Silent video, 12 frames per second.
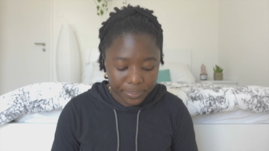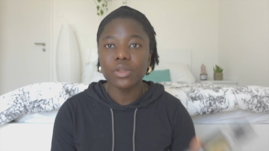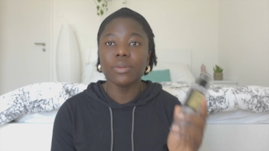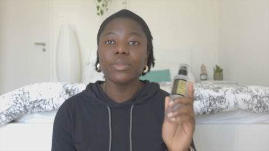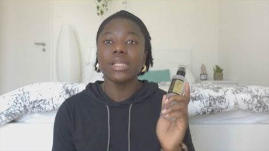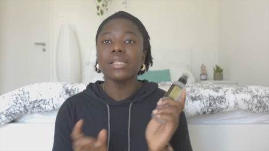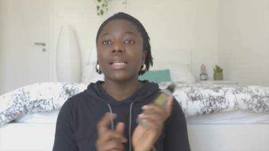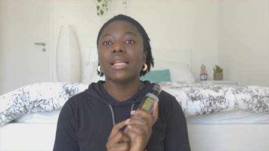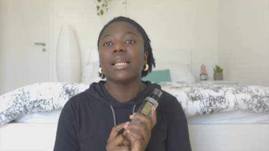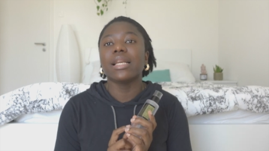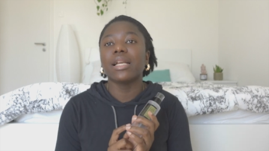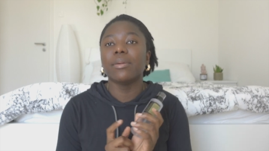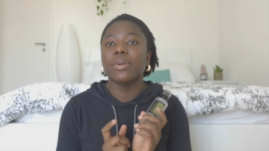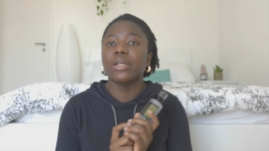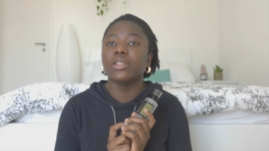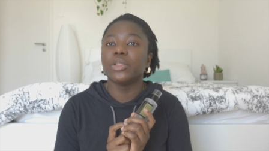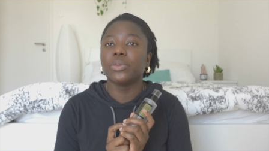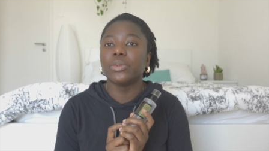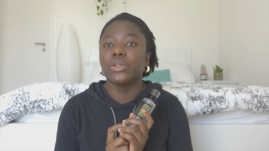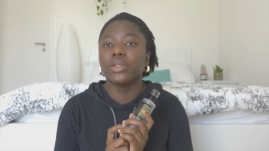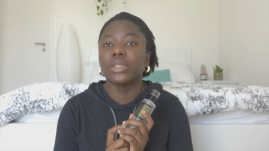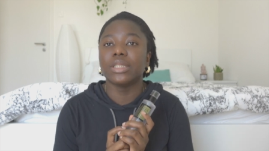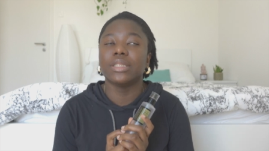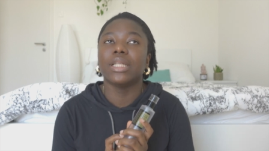Some things I like about this
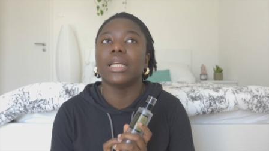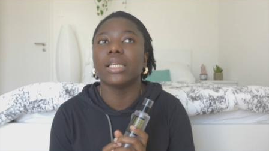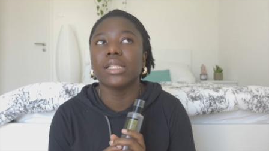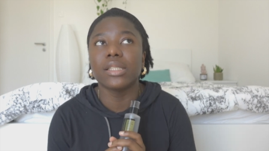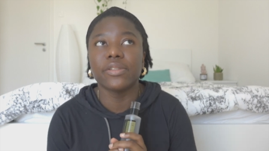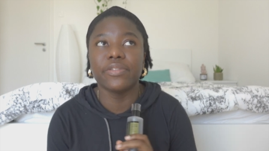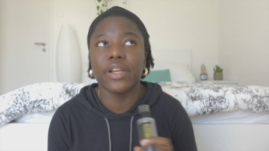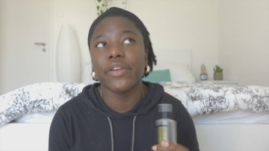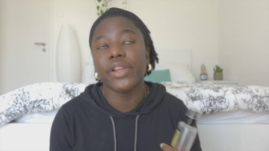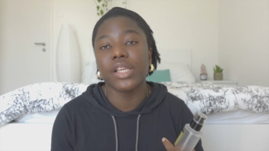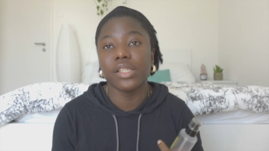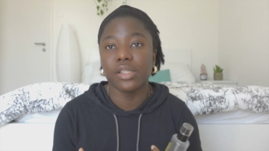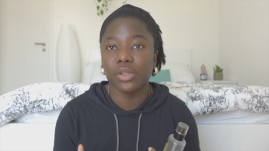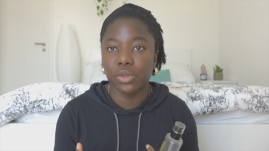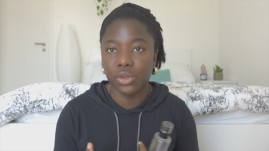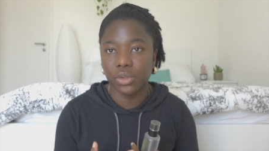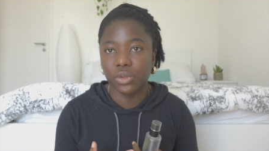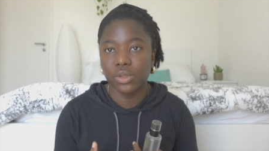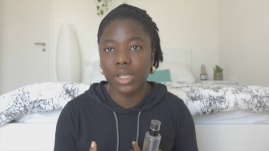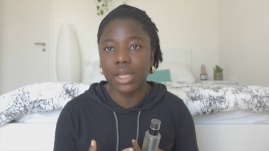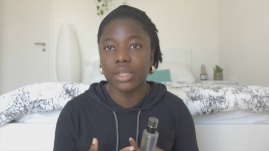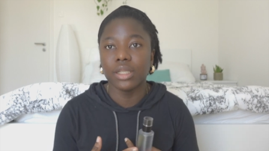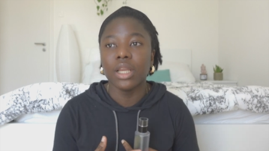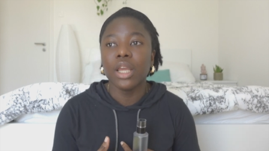product is that it's very easy to use,
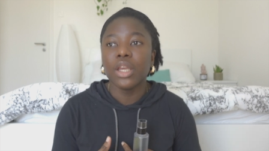and